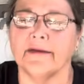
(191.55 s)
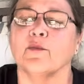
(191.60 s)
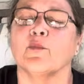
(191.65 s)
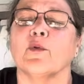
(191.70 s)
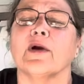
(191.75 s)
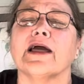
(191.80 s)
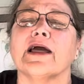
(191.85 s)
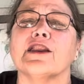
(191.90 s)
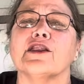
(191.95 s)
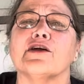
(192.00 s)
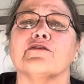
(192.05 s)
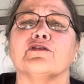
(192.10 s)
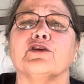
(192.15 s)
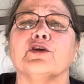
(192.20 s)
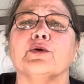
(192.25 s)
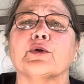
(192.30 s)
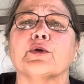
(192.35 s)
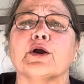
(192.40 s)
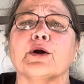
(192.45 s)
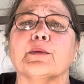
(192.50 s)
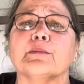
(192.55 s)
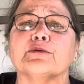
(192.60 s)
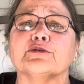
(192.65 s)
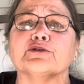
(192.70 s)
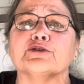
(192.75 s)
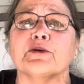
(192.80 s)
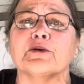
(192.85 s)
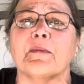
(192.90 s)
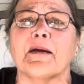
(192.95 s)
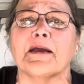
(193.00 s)
We got enough
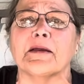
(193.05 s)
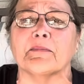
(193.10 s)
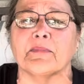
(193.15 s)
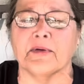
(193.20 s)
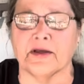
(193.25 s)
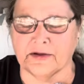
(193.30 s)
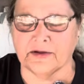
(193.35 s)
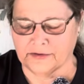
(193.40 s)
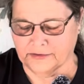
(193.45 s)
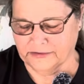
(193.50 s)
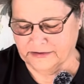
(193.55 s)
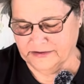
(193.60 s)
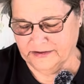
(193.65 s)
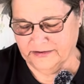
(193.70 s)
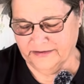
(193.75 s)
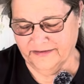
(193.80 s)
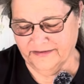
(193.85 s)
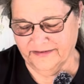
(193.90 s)
cucumbers to make pickles.